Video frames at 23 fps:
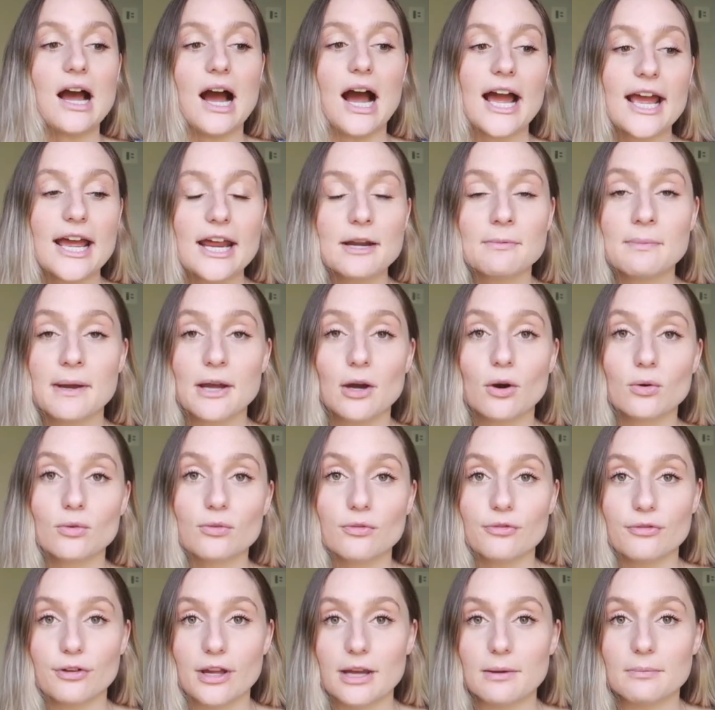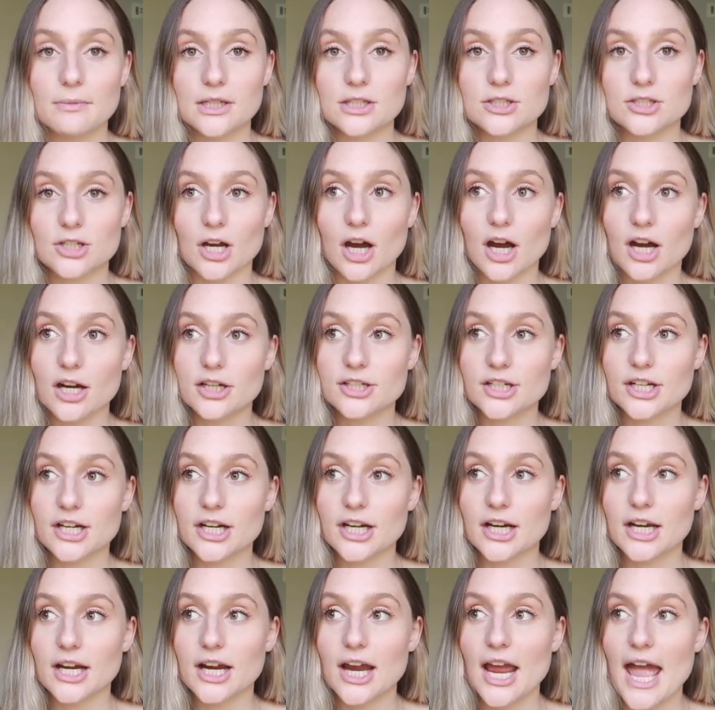I had my own family
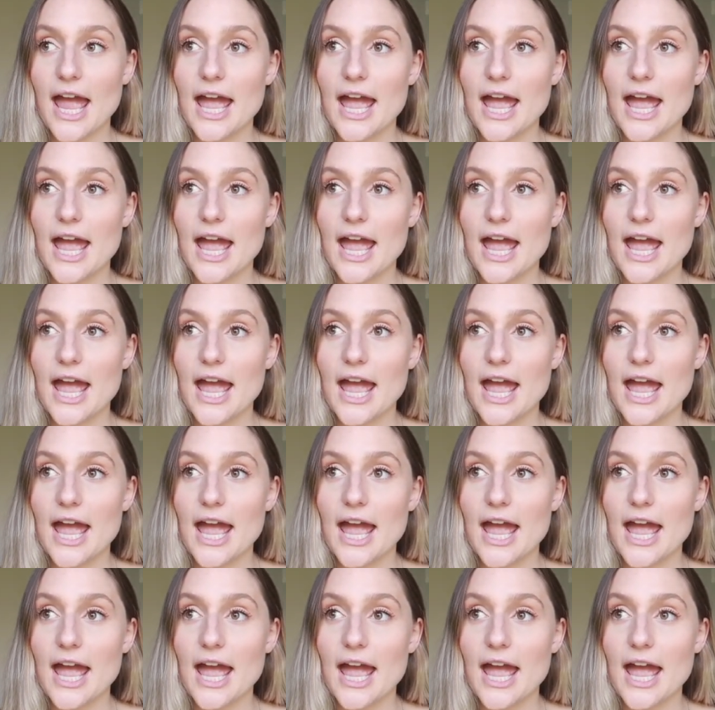doctor,